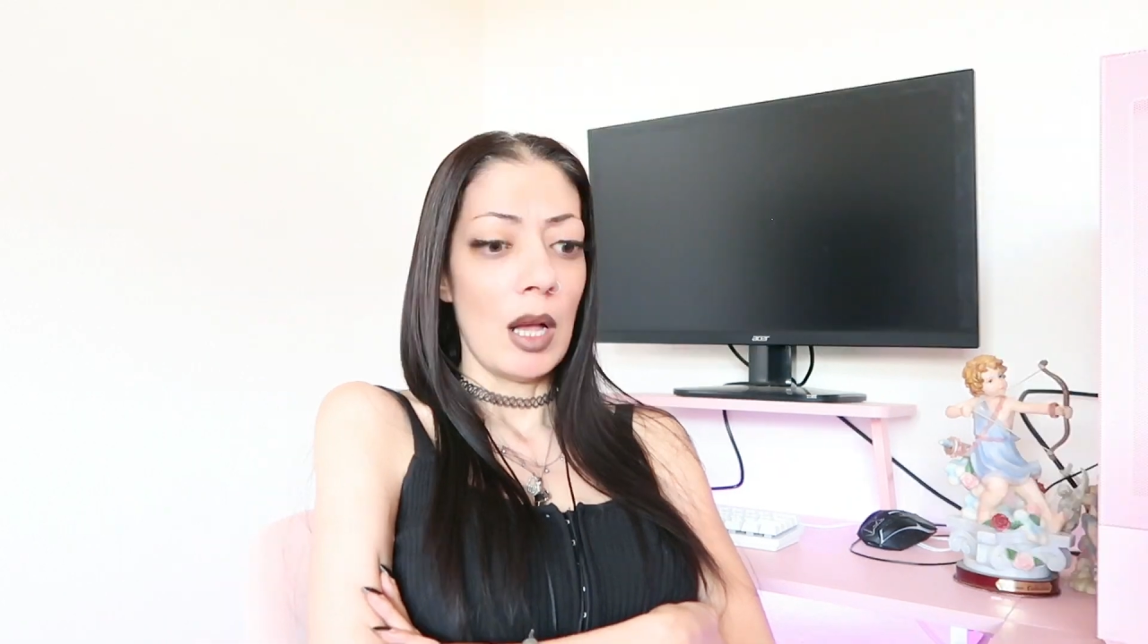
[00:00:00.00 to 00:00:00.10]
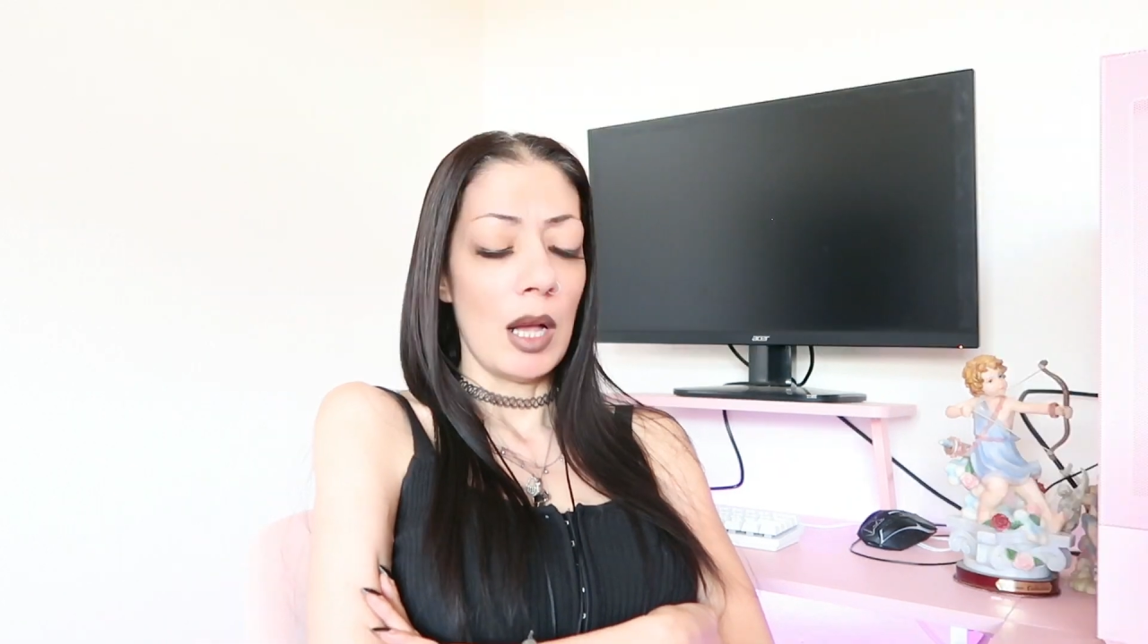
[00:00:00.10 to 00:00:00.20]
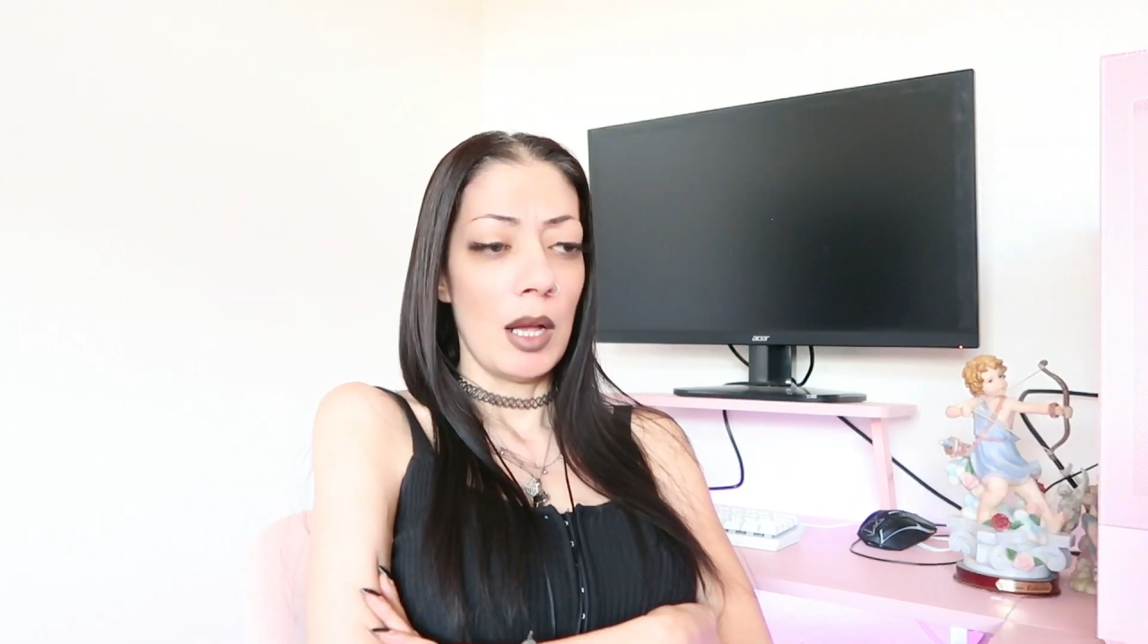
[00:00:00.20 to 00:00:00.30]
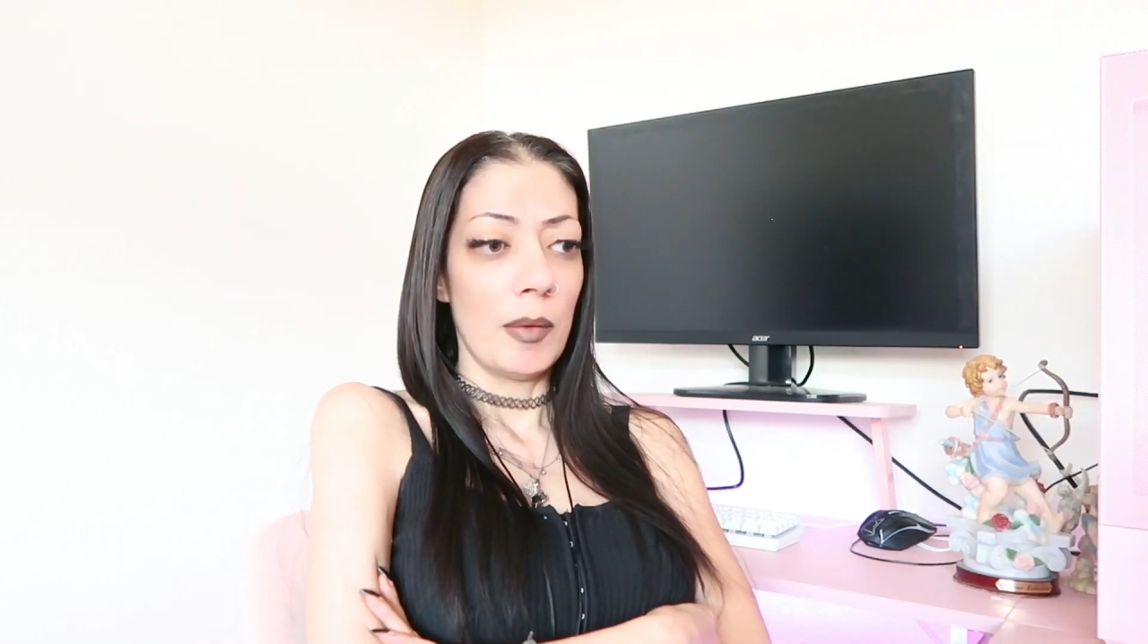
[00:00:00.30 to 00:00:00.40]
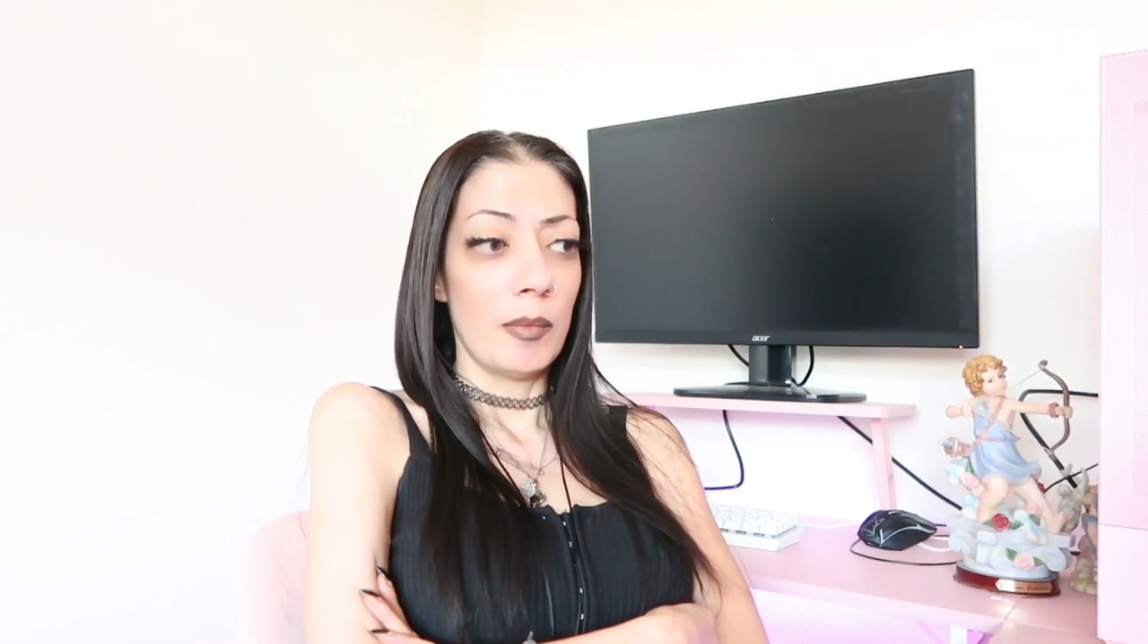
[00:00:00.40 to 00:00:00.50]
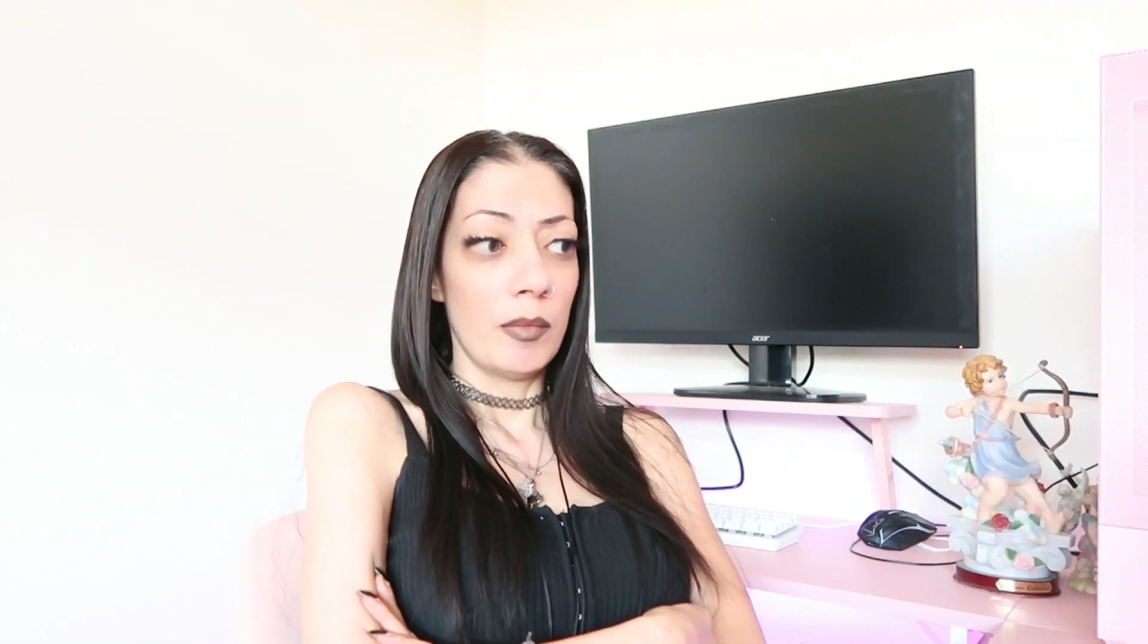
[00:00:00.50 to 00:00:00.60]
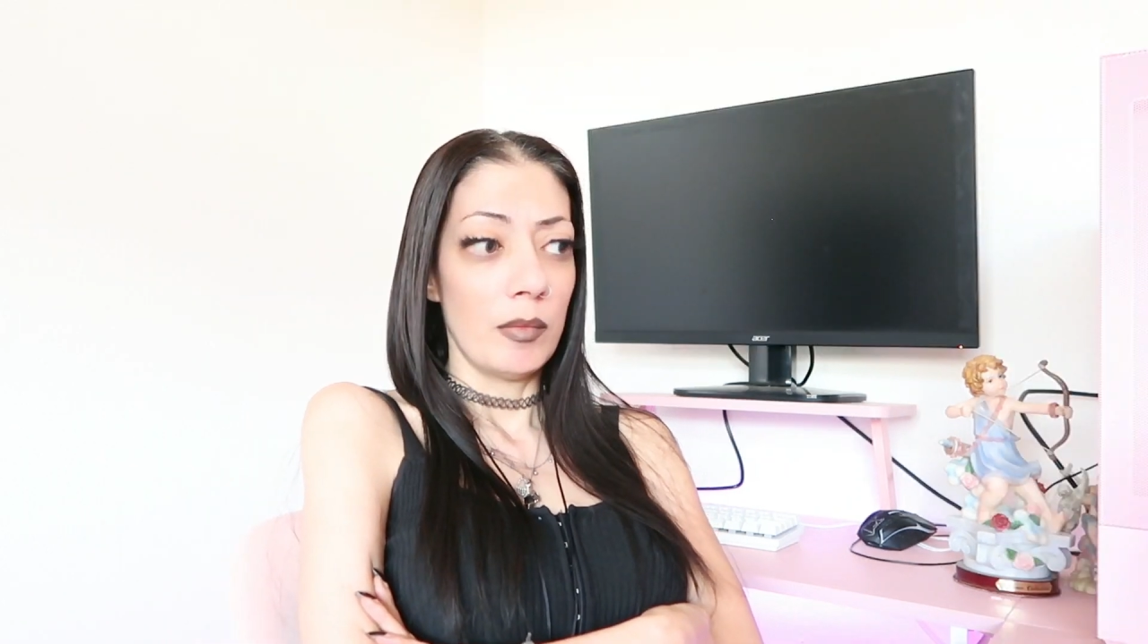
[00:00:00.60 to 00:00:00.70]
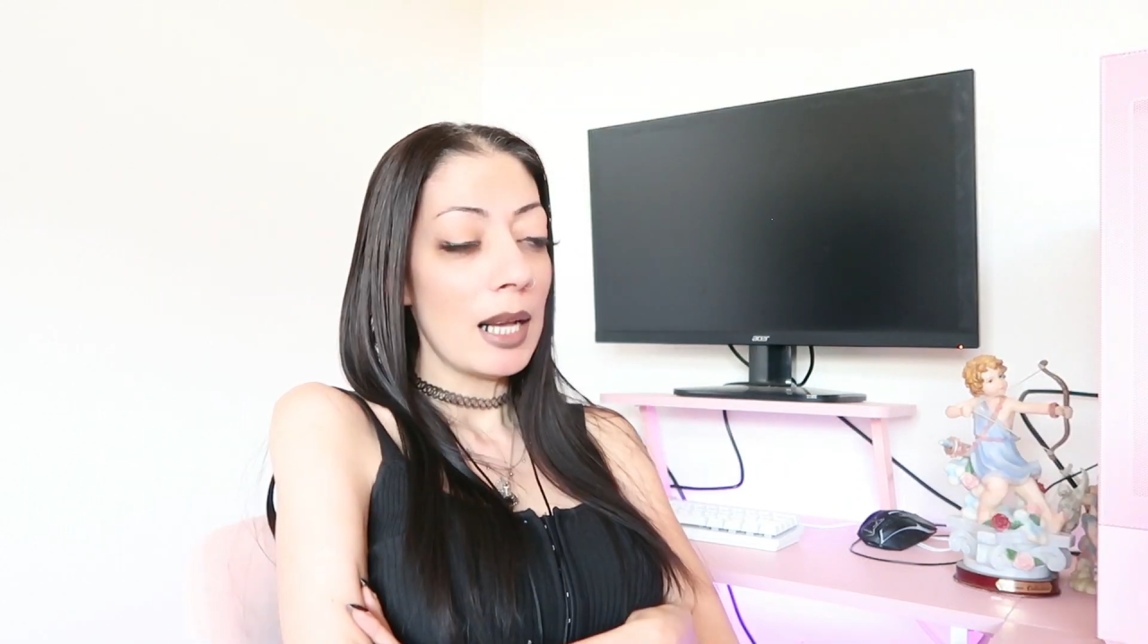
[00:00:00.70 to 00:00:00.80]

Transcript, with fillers: Um,